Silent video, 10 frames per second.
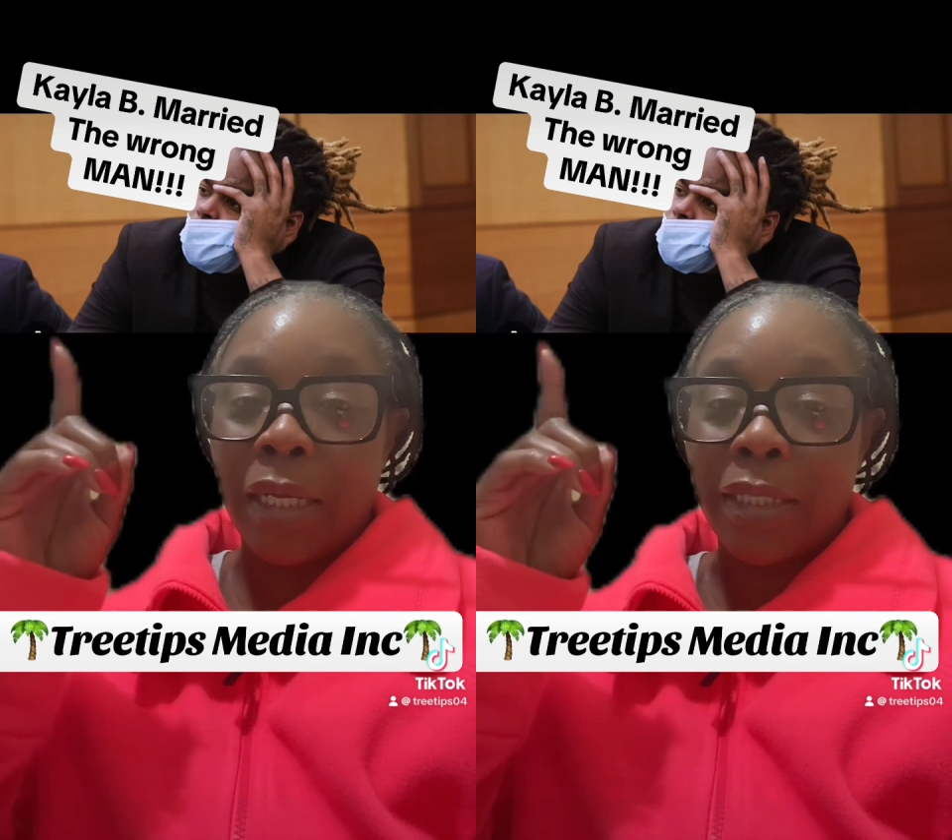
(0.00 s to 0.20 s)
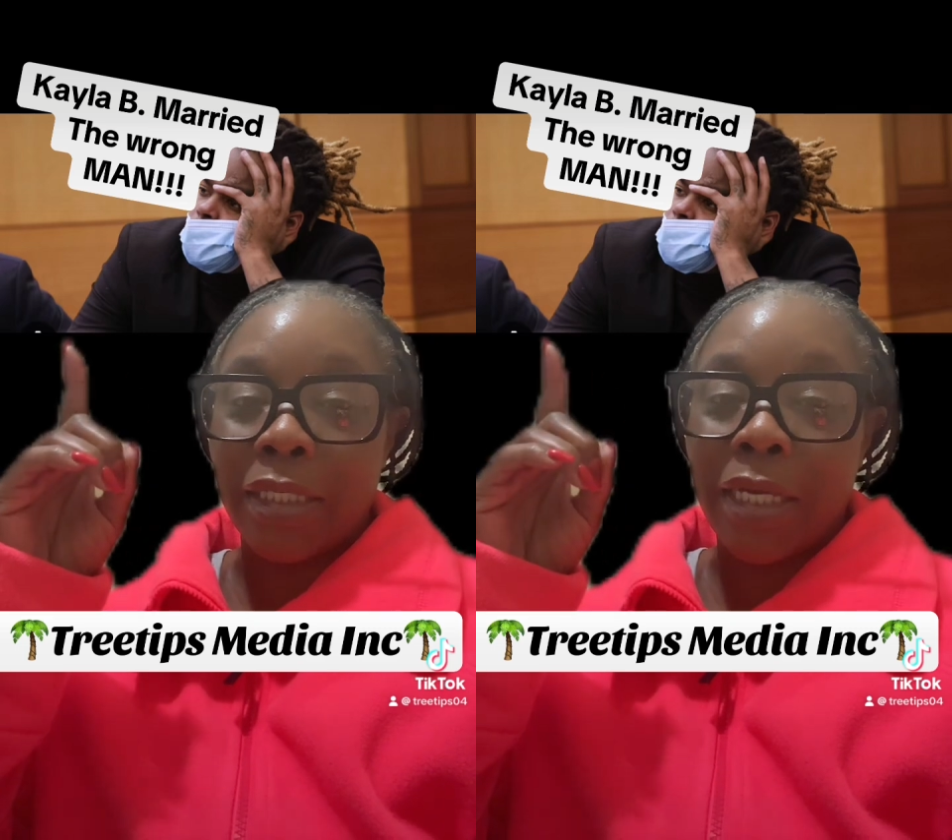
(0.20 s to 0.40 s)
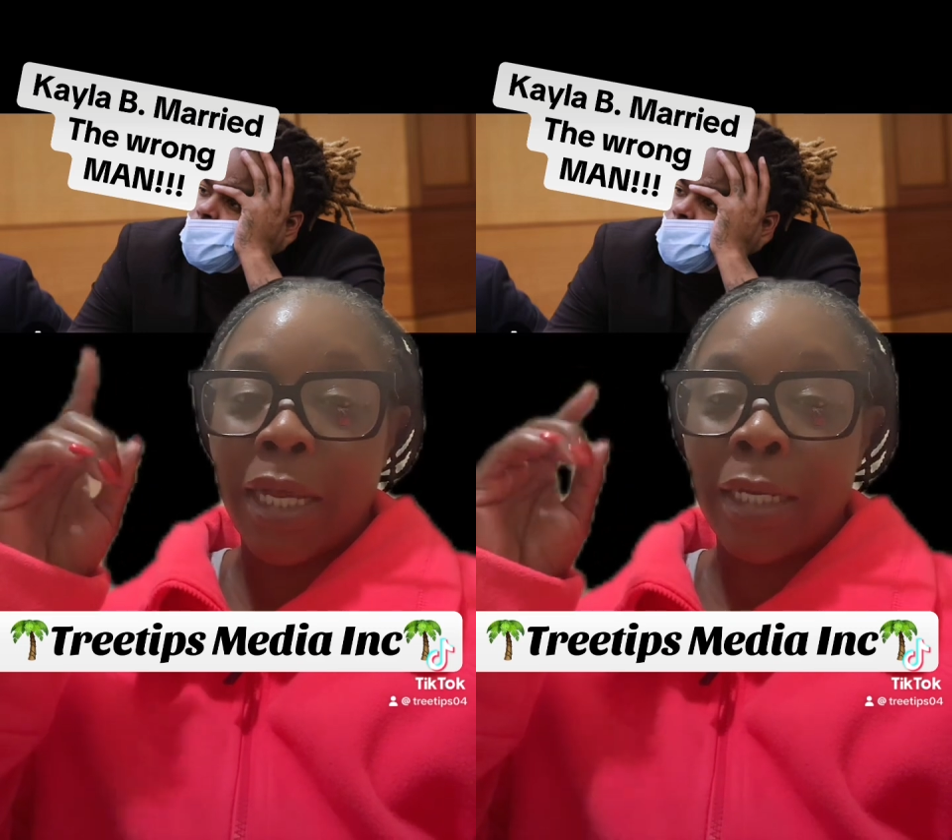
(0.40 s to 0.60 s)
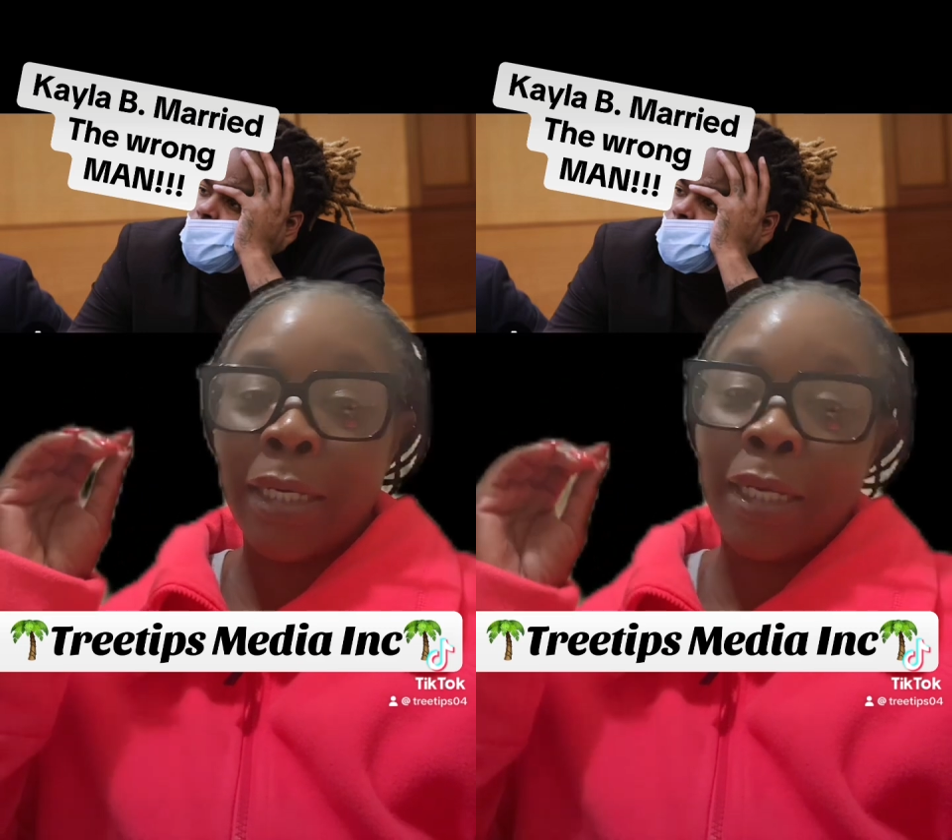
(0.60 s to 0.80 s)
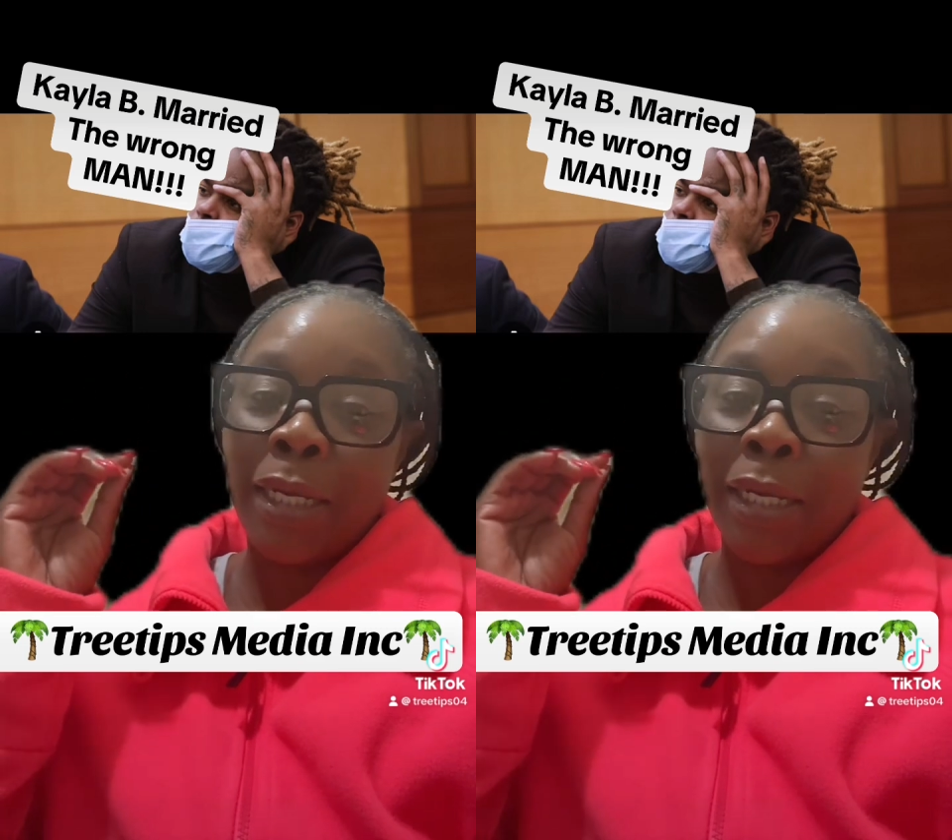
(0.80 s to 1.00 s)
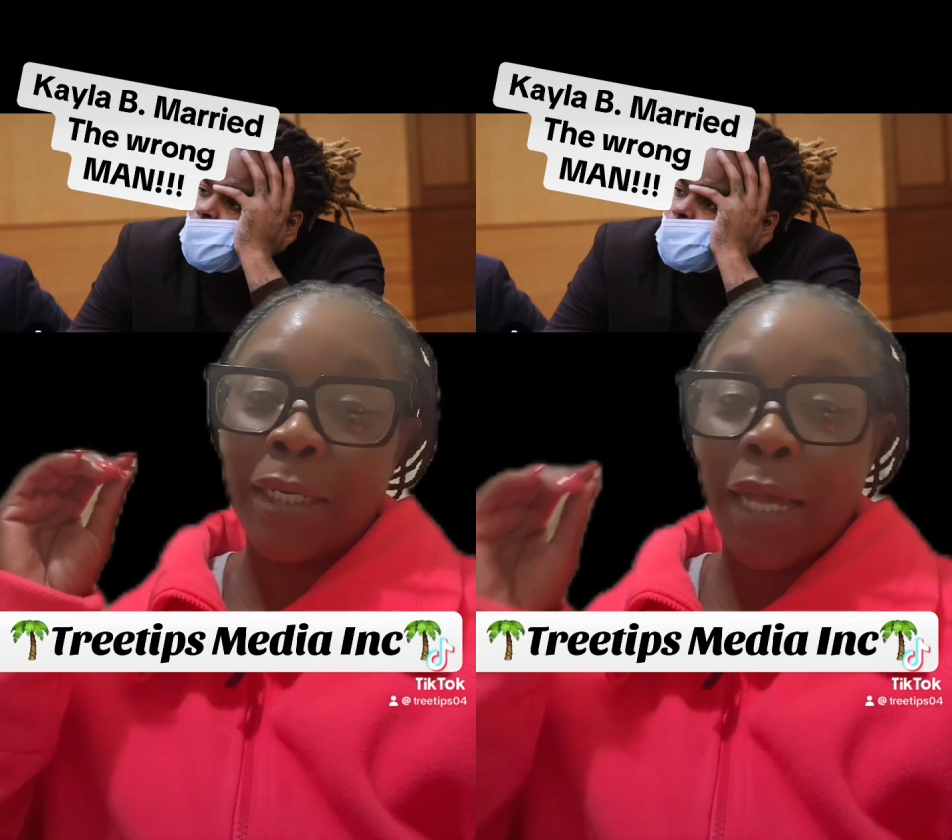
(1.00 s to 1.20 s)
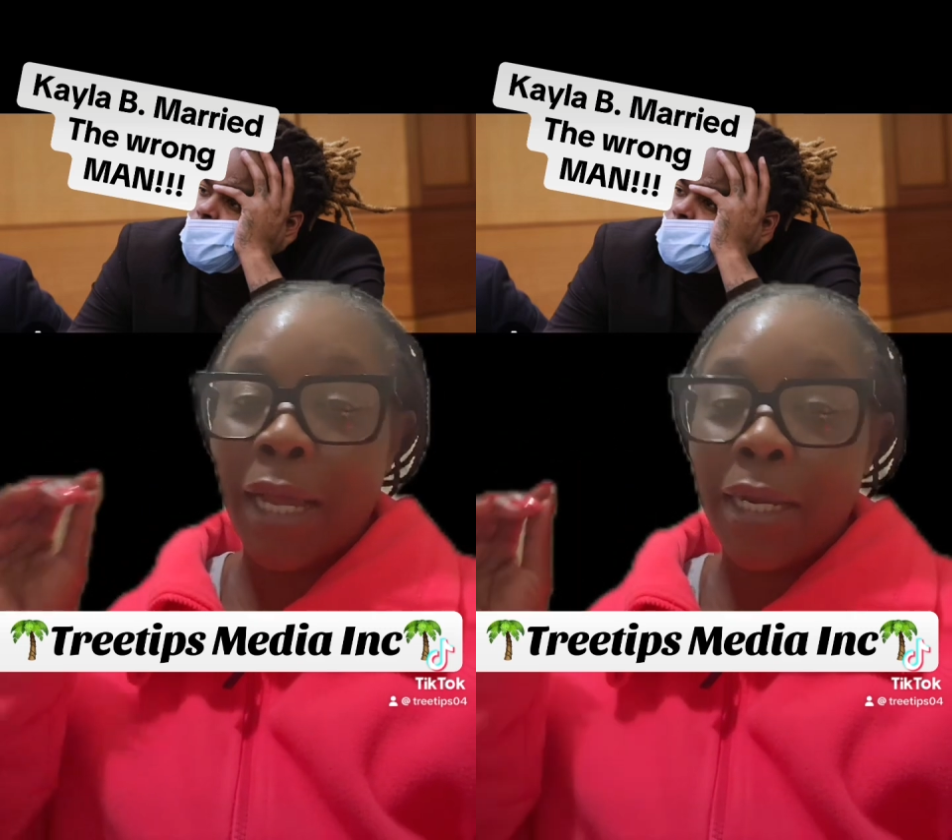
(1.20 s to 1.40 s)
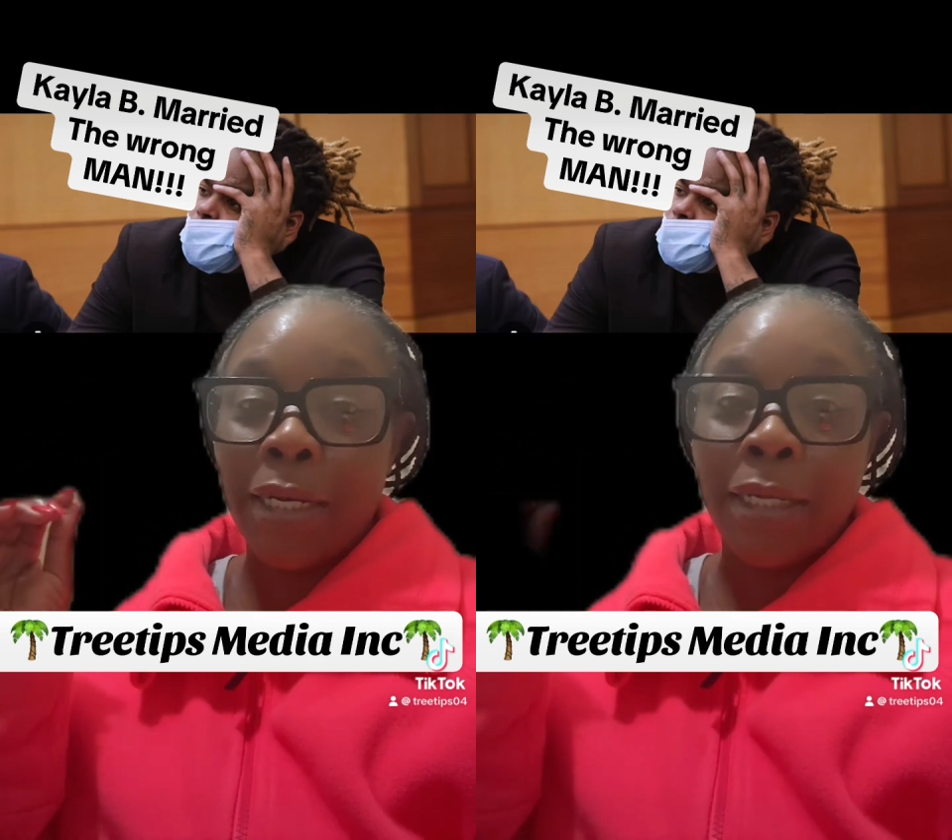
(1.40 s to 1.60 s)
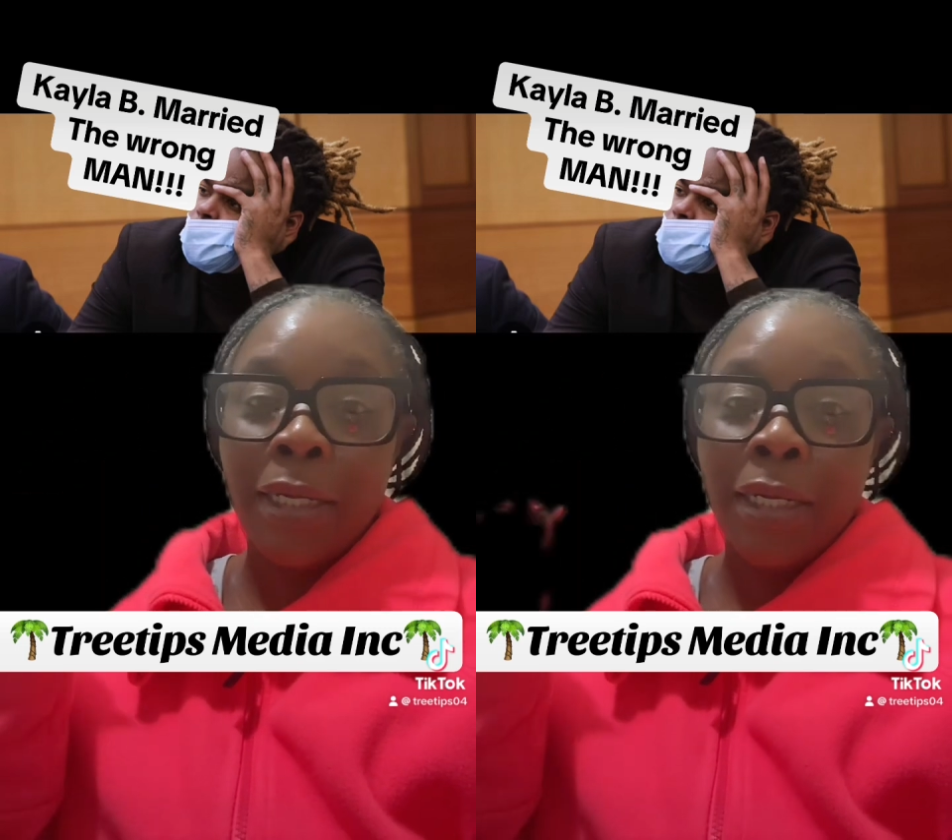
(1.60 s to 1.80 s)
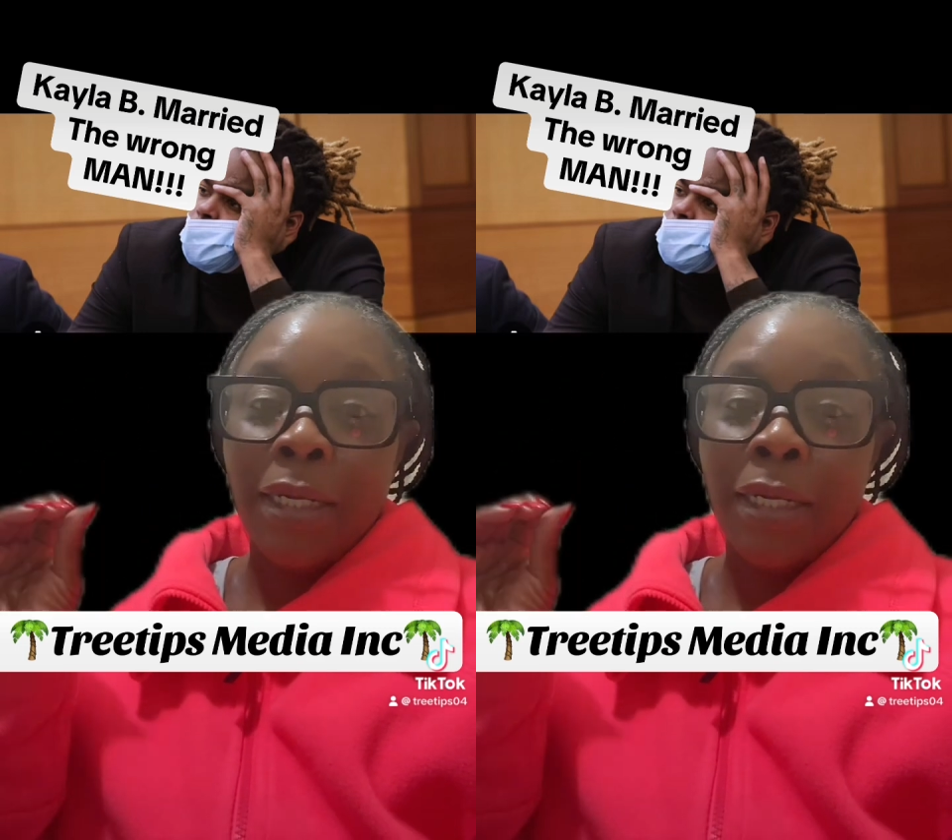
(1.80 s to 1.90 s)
Shannon and Kayla?